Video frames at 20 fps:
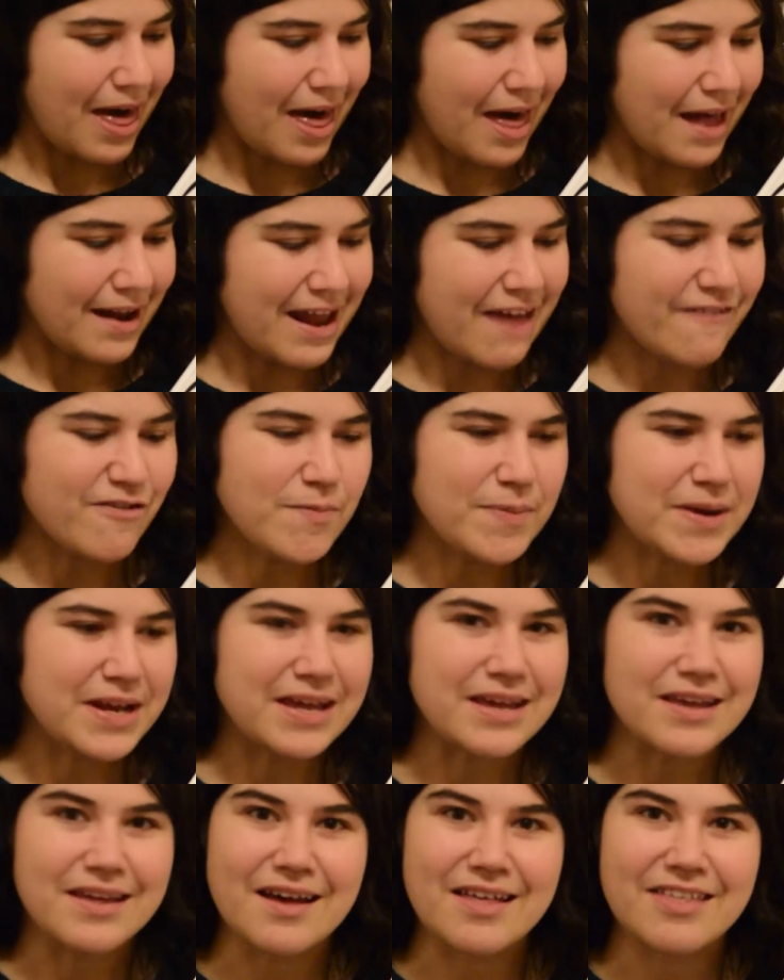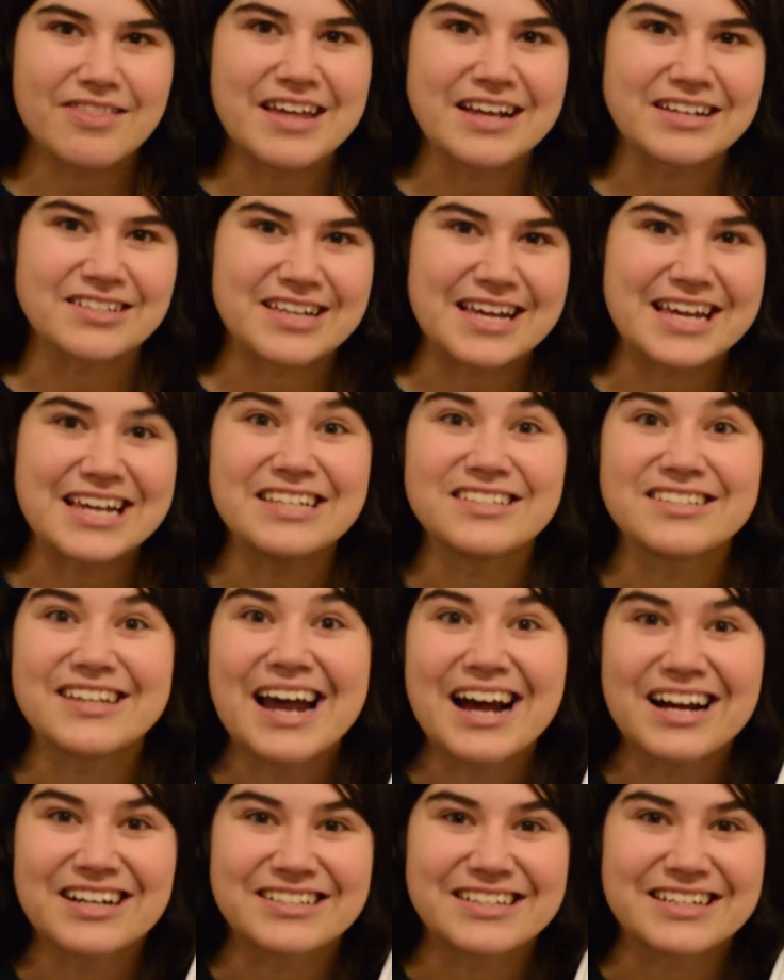And everybody thinks that he's an
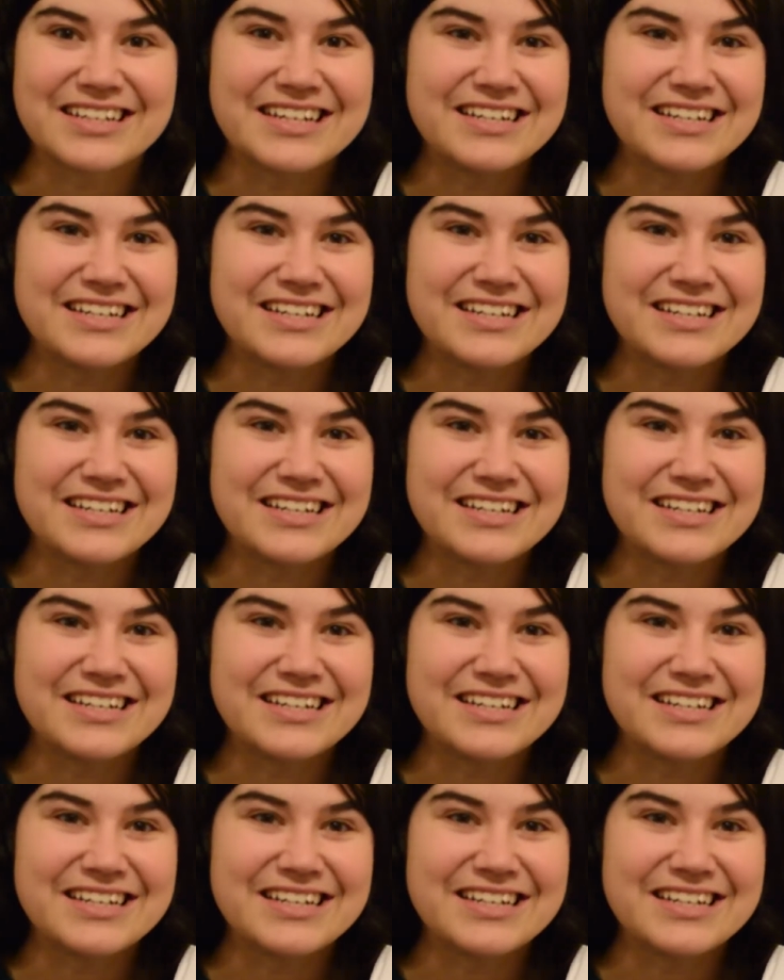actor.